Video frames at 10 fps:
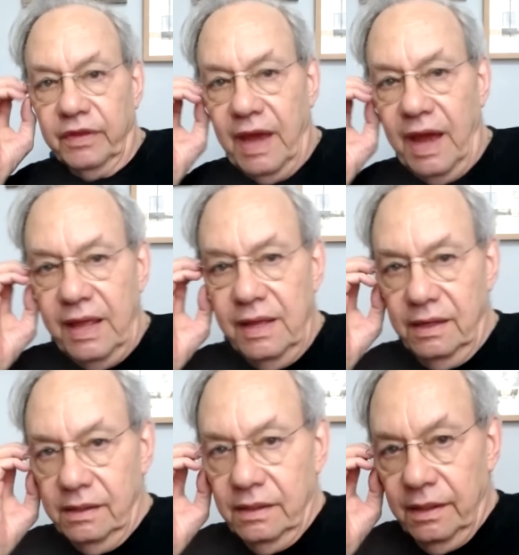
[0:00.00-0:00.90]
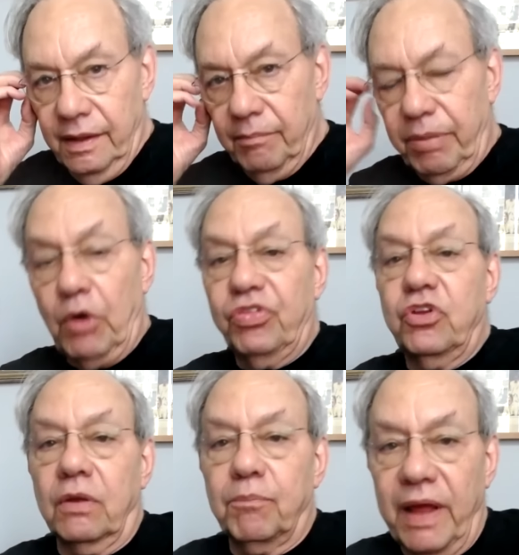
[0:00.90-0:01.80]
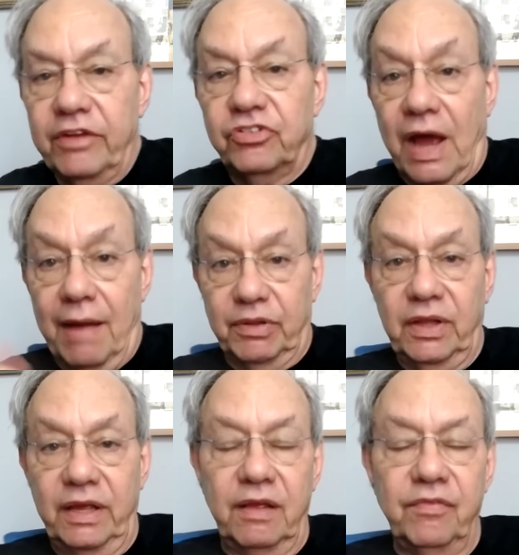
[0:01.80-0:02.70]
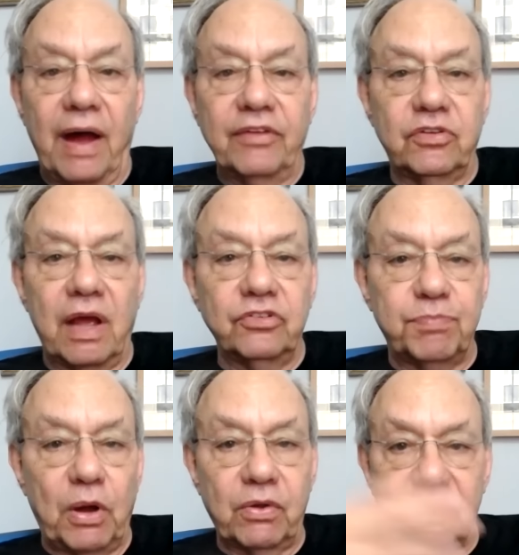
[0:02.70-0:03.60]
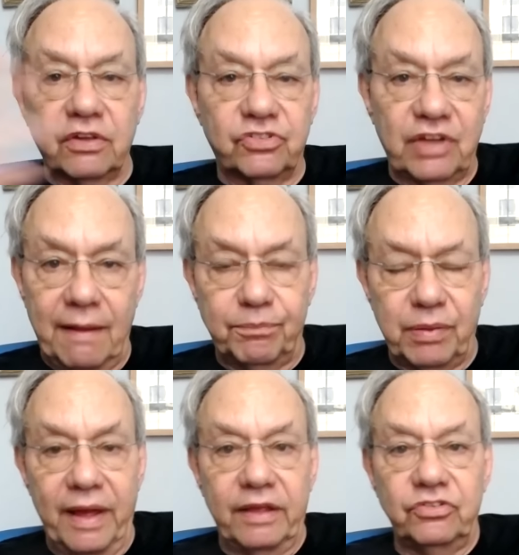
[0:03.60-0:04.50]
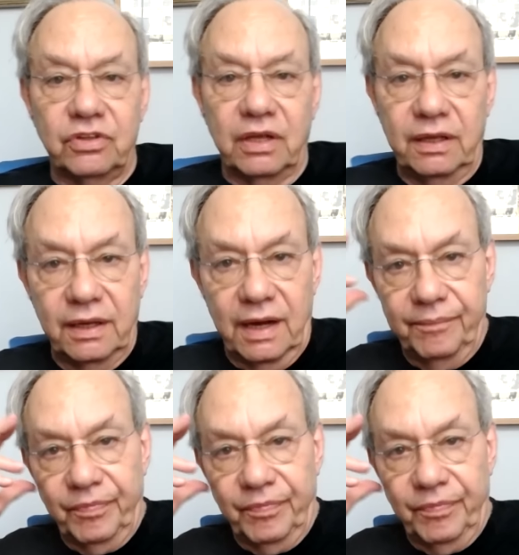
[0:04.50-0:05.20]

Okay? Both took place, I believe, I spoke at the same place. They